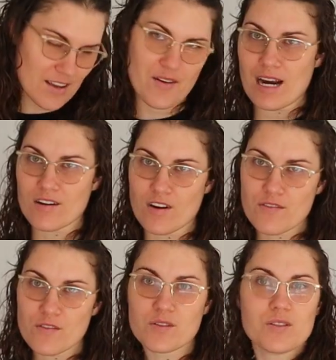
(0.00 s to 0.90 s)
pair
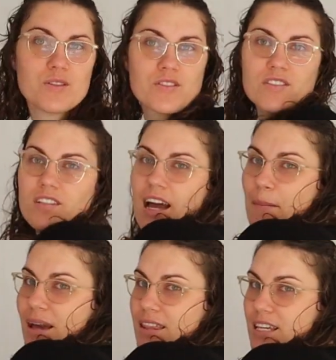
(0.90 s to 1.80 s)
of overalls. I
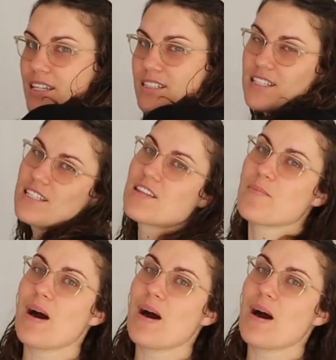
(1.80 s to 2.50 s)
made these. These are the